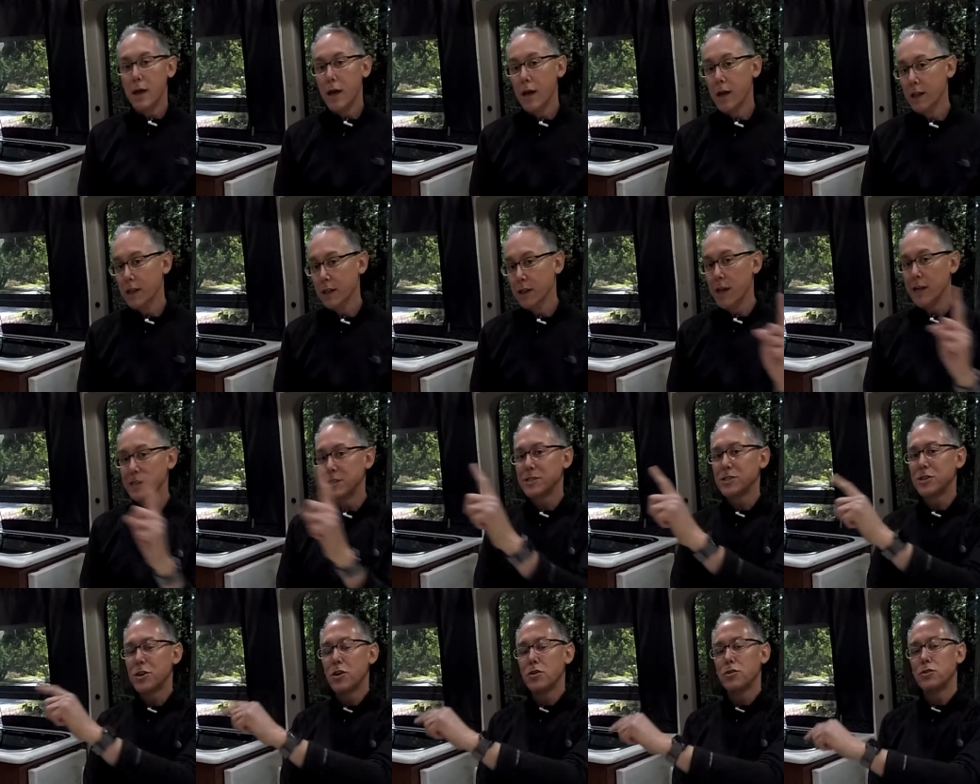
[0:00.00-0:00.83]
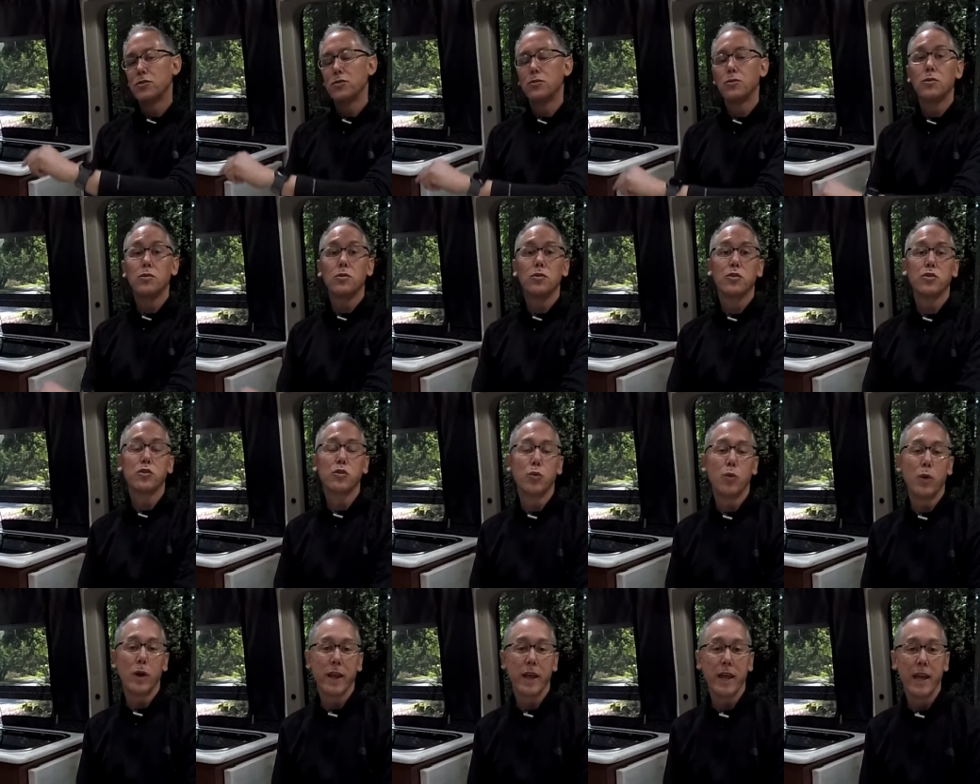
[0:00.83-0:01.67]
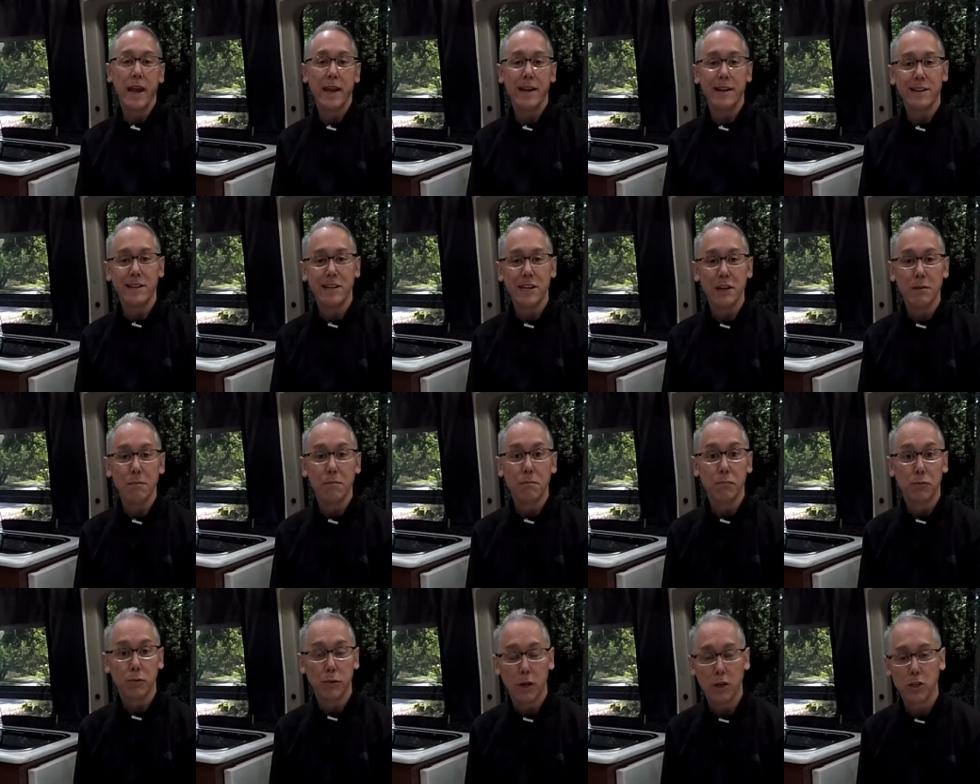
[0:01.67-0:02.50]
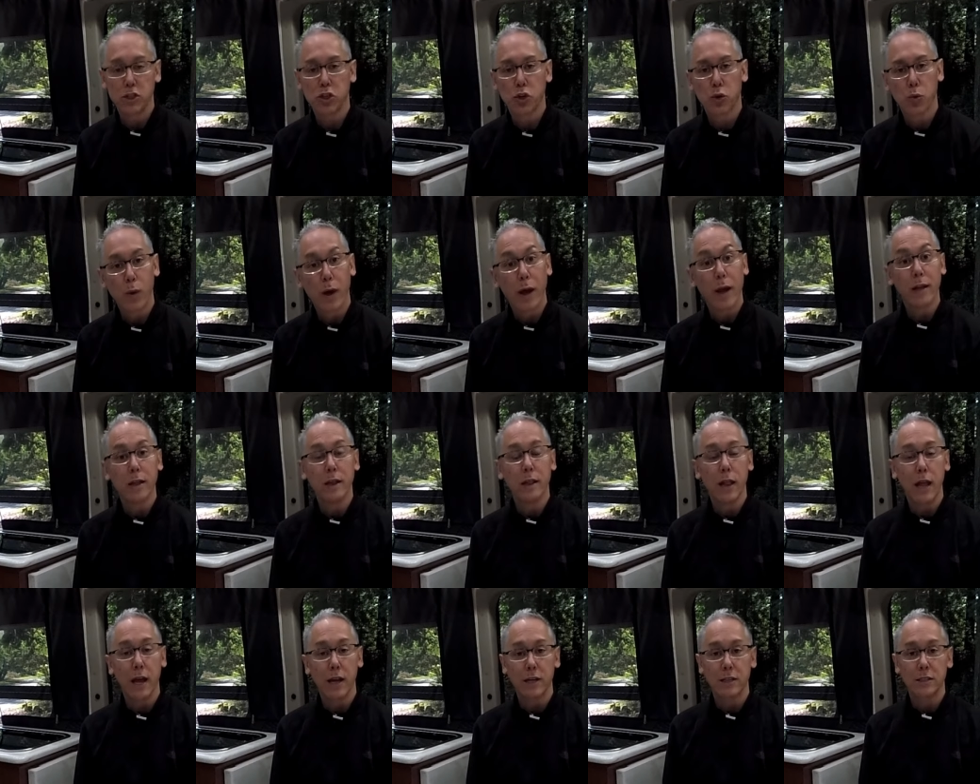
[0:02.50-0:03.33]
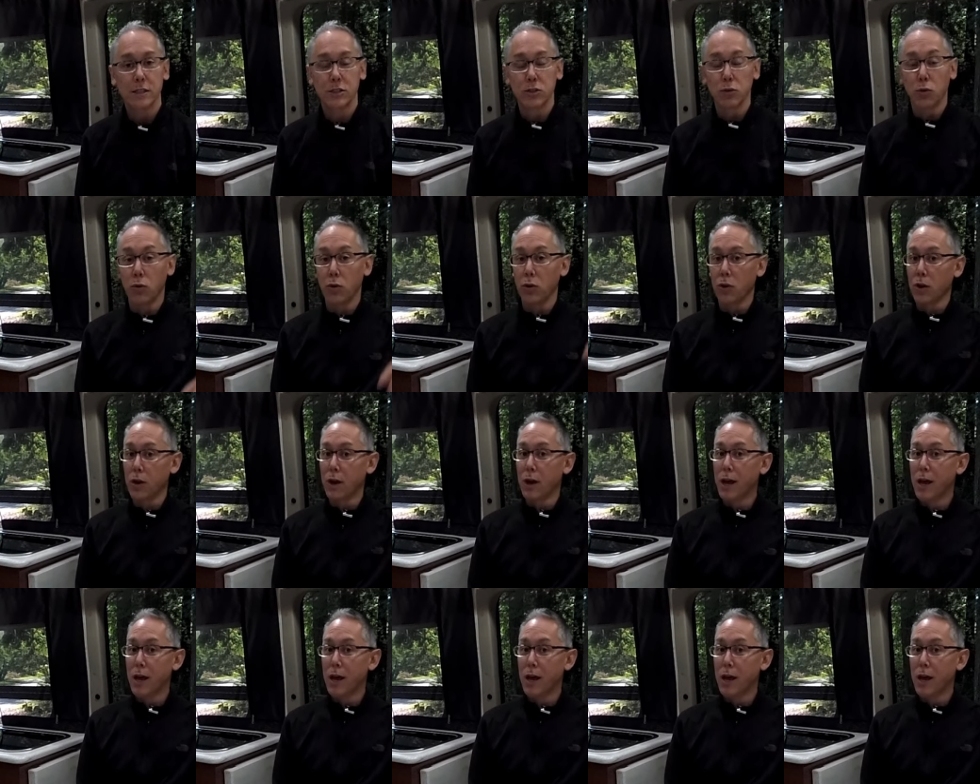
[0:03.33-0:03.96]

Let's go tour the 2018 Pleasureway Lexor